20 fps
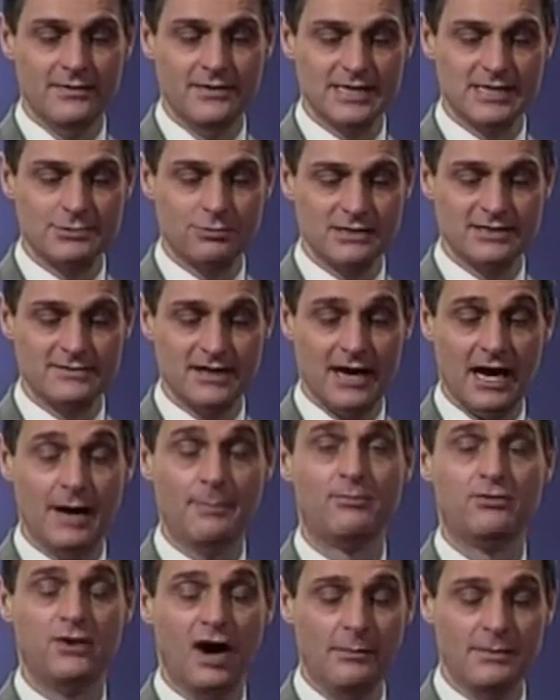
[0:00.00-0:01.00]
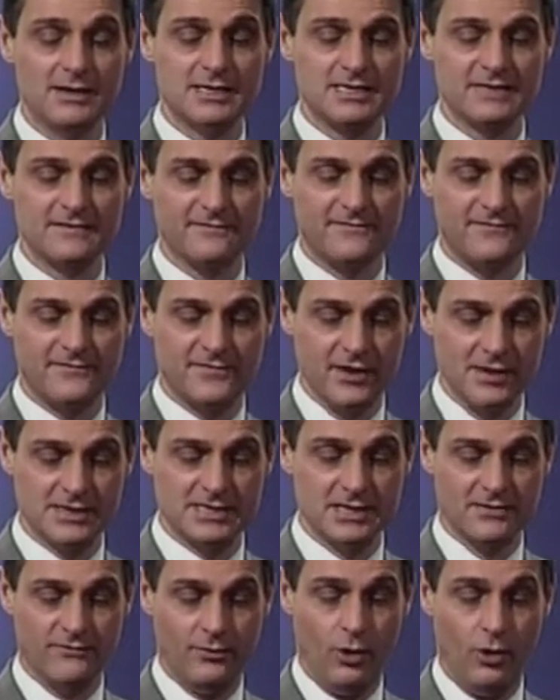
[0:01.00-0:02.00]
This was a promise,
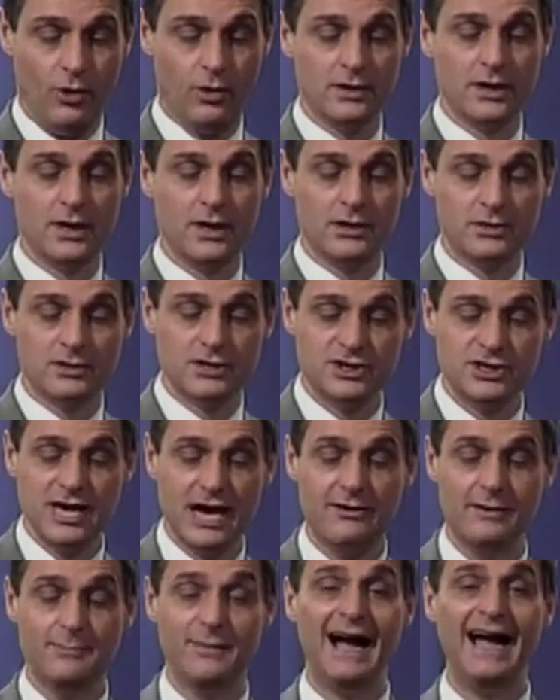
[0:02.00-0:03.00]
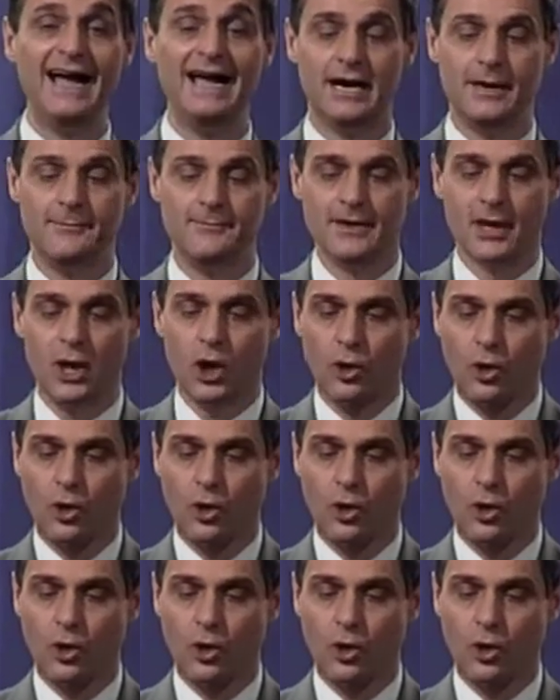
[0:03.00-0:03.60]
first of all, to Jeremiah.